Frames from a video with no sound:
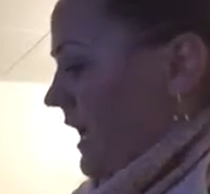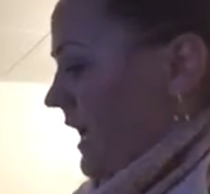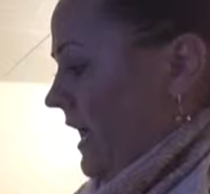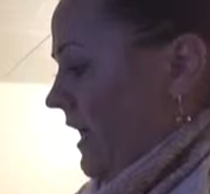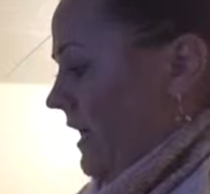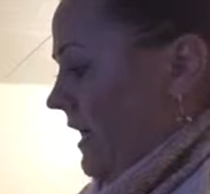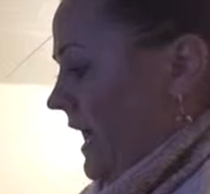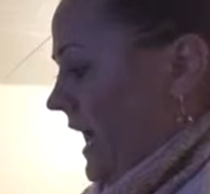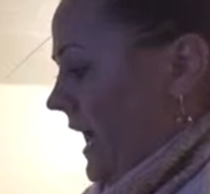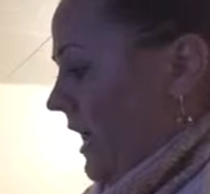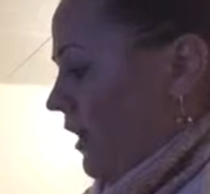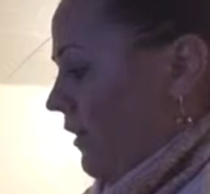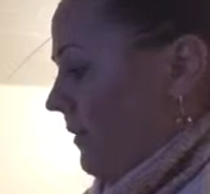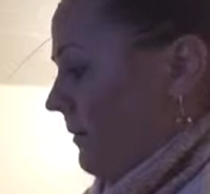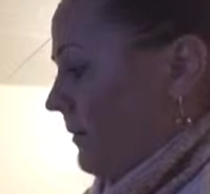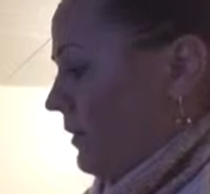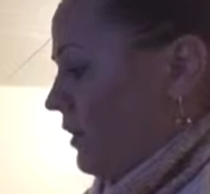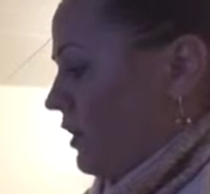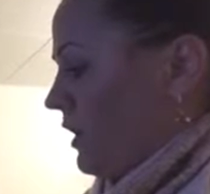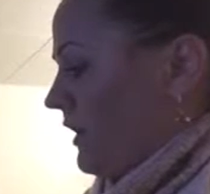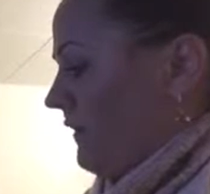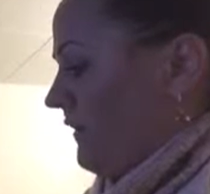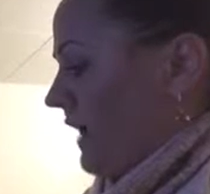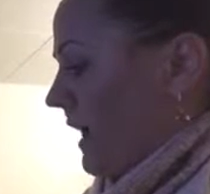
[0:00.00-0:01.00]
And now I'm
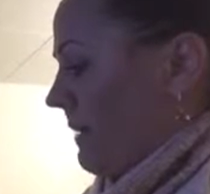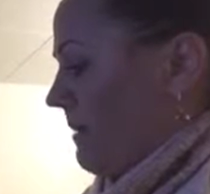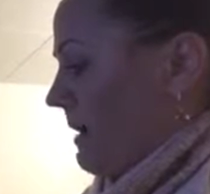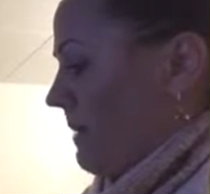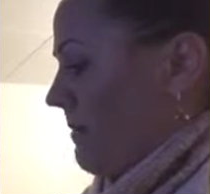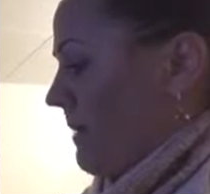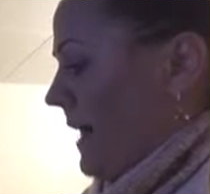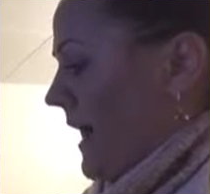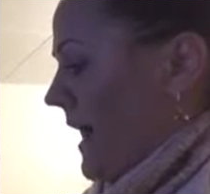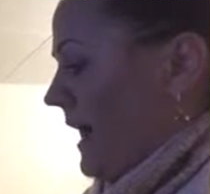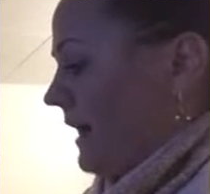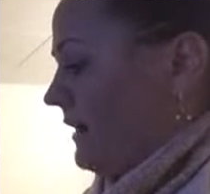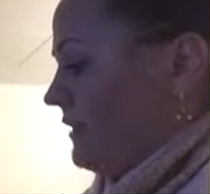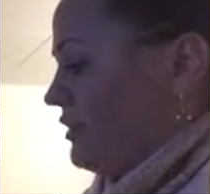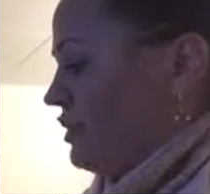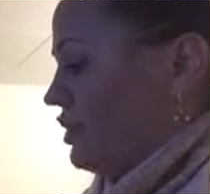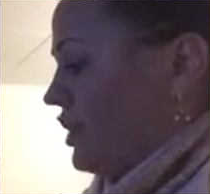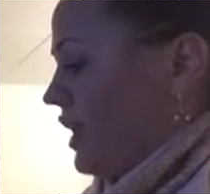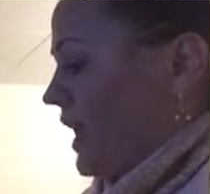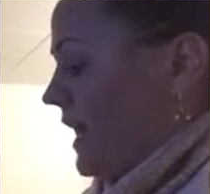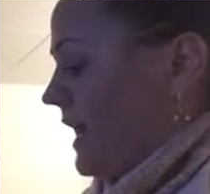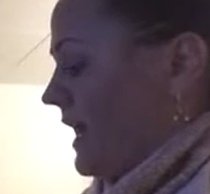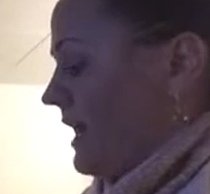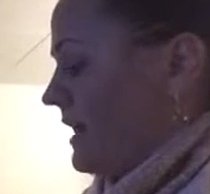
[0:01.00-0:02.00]
good. I've got my bag
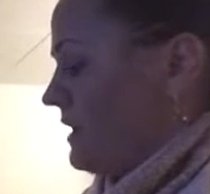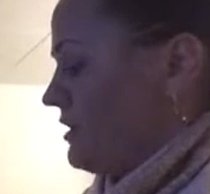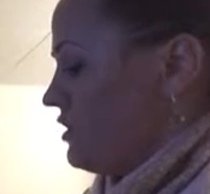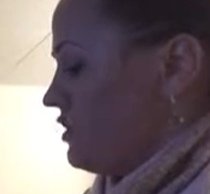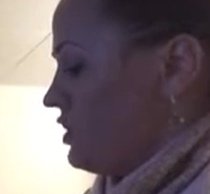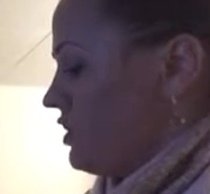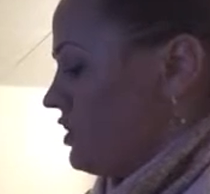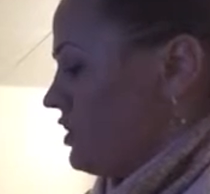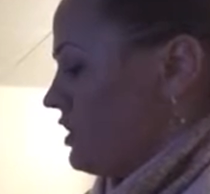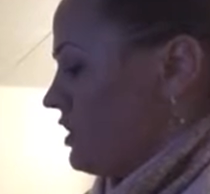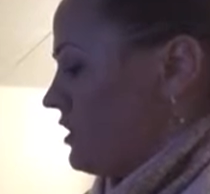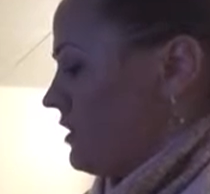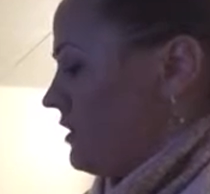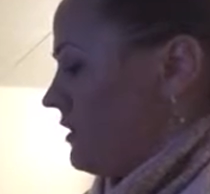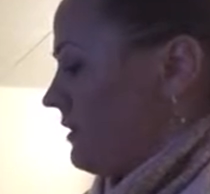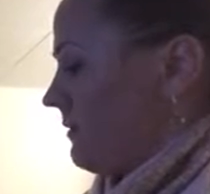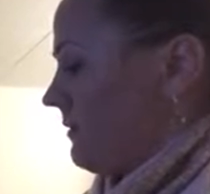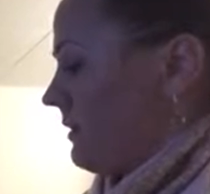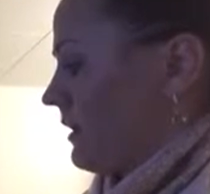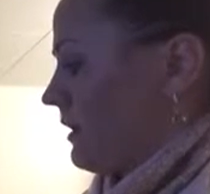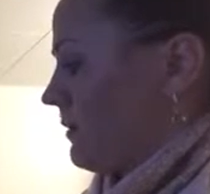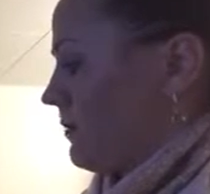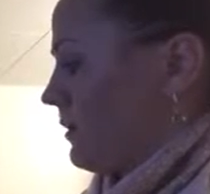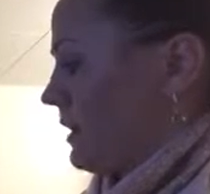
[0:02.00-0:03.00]
changed.
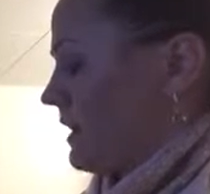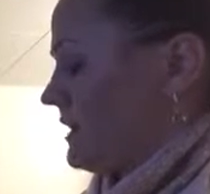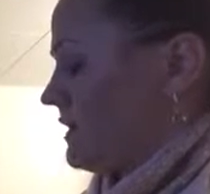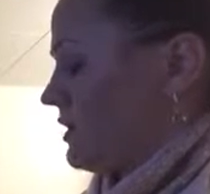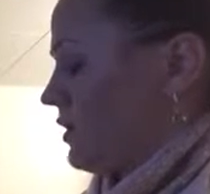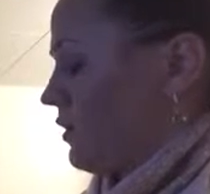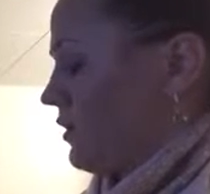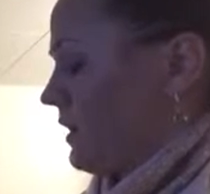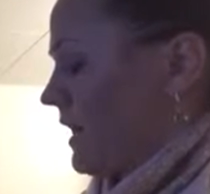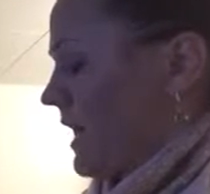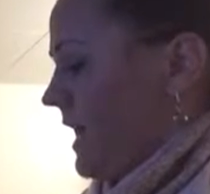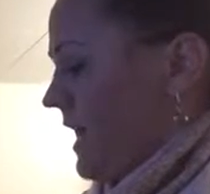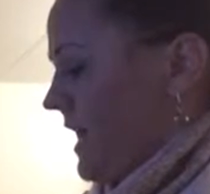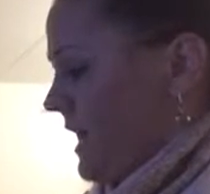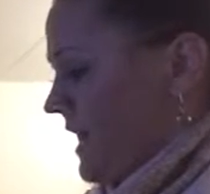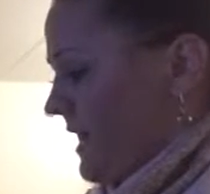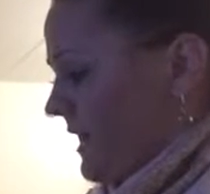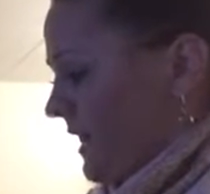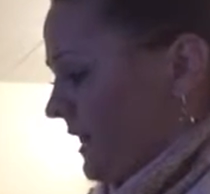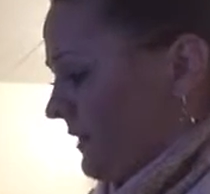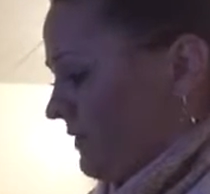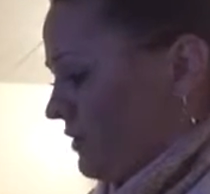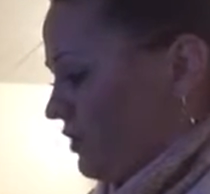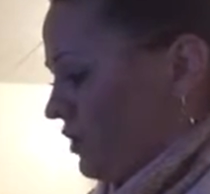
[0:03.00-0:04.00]
I'm going to press
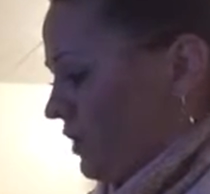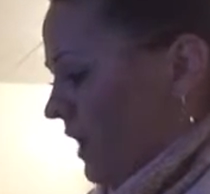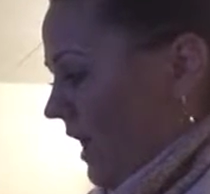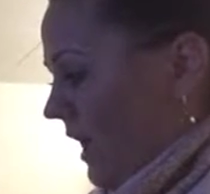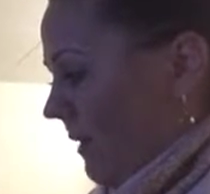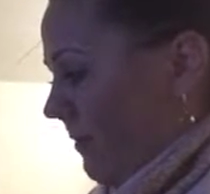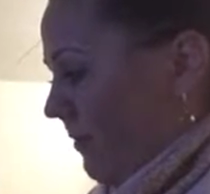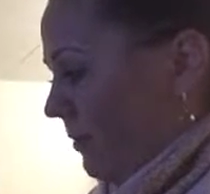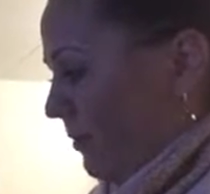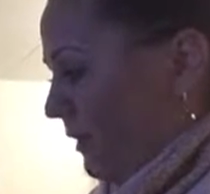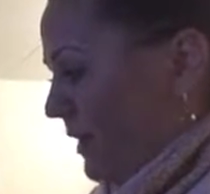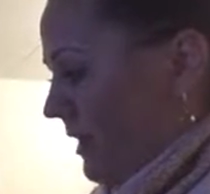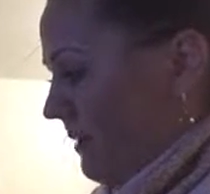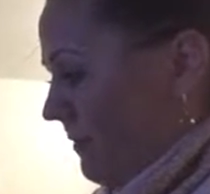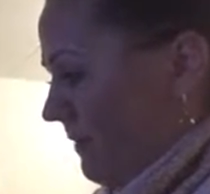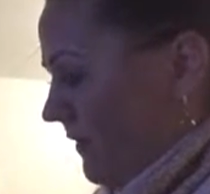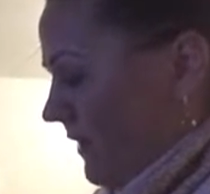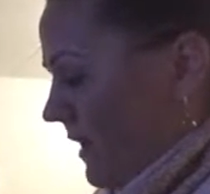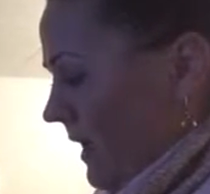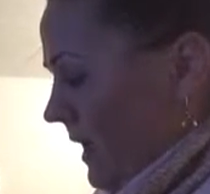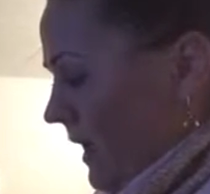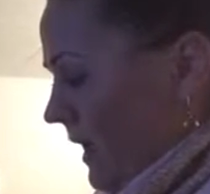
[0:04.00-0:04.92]
OK. Gives you that brief